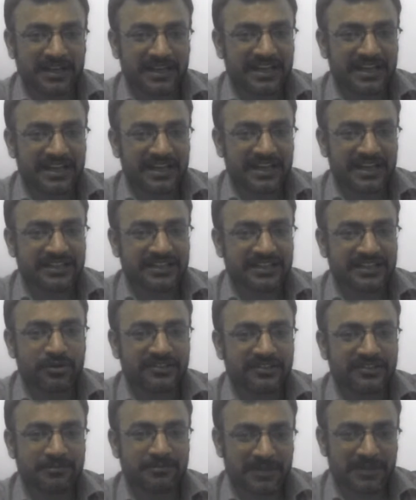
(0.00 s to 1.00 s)
my
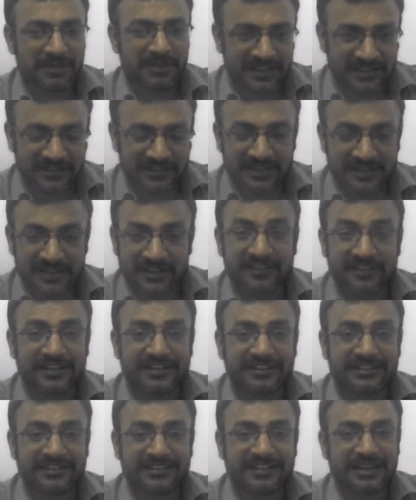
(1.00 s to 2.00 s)
accuracy, my
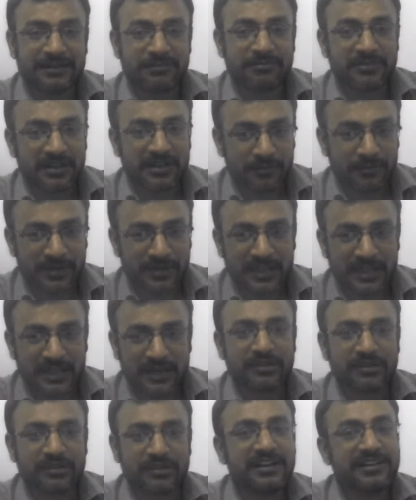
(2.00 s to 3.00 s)
runtime
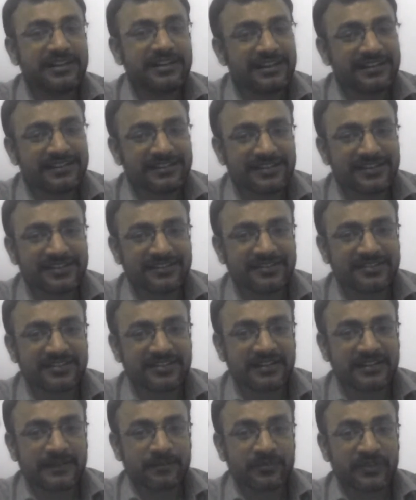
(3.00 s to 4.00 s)
behavior will
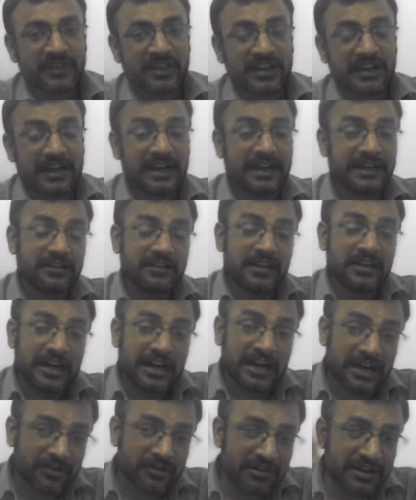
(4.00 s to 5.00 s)
increase.
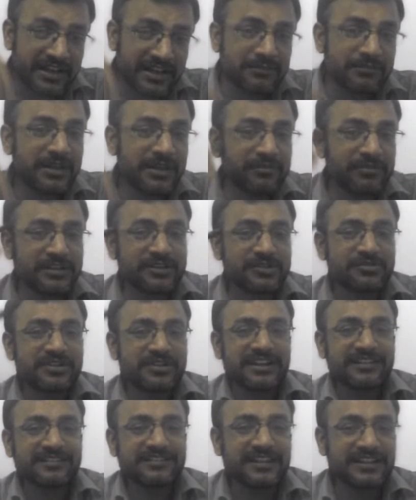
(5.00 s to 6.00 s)
And how I am able to
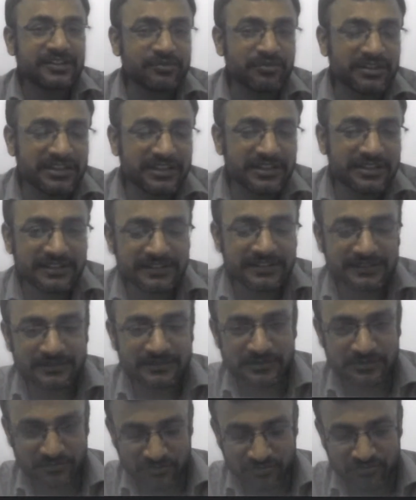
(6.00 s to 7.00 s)
write that
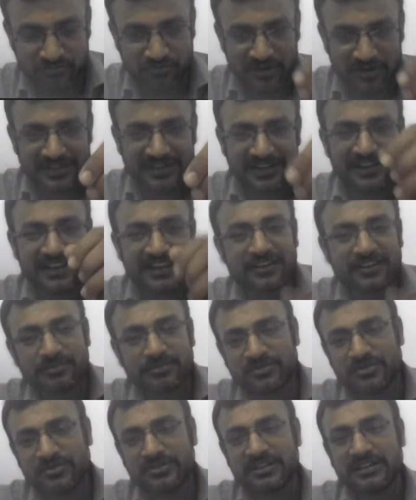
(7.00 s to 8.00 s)
20 line
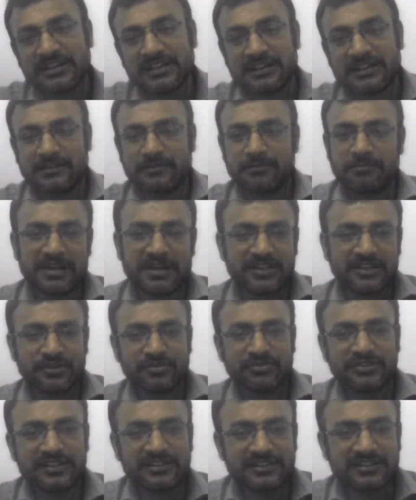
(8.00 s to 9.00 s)
of code? By
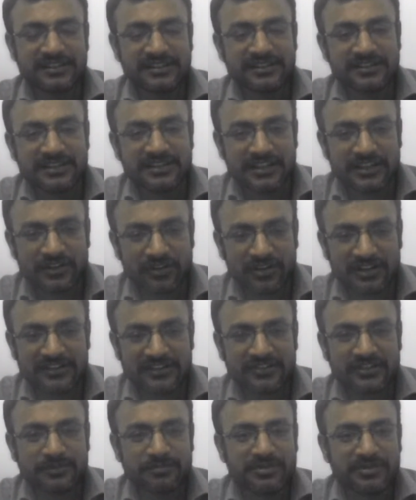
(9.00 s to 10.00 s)
using the
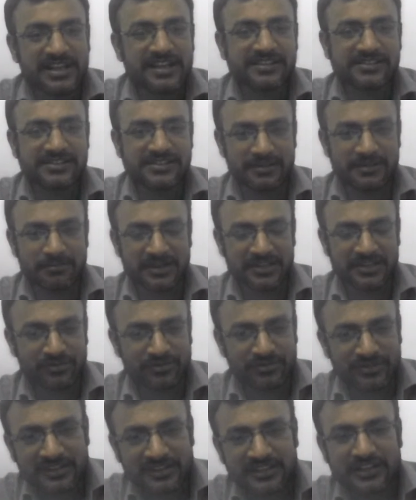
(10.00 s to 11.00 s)
knowledge of DSA, by
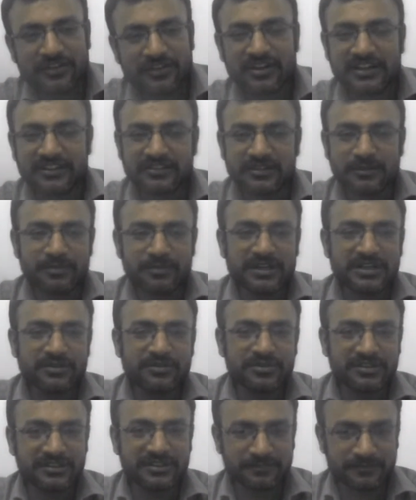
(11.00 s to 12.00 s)
using the knowledge of
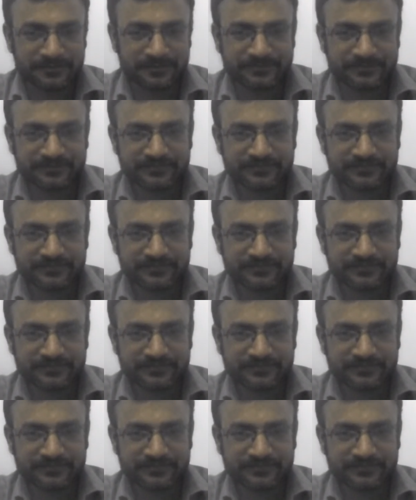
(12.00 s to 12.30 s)
algorithm.